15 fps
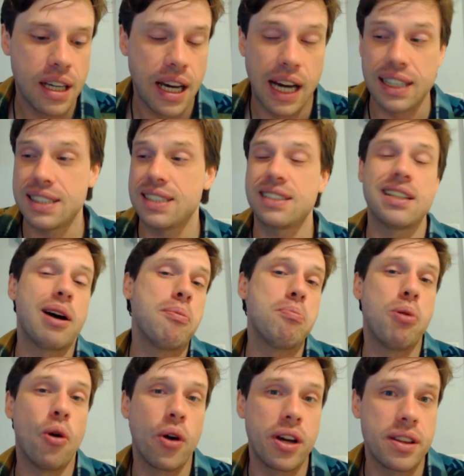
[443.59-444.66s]
at some
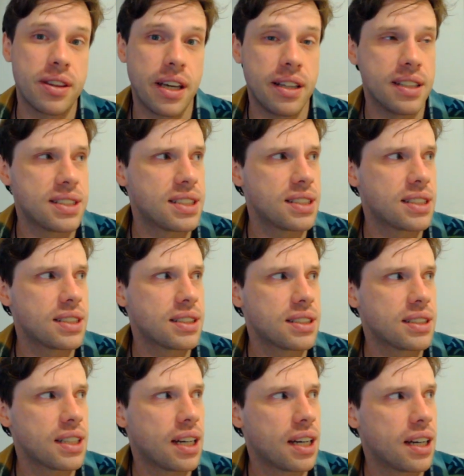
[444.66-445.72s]
point they
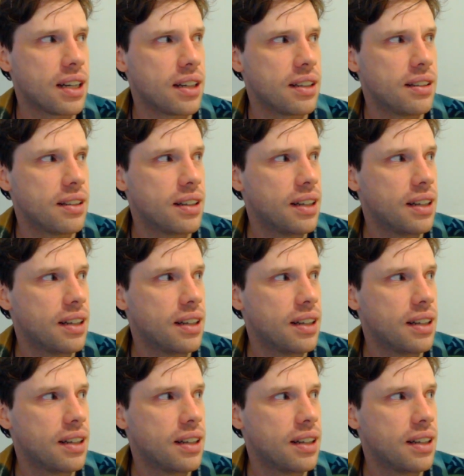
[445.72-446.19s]
decide,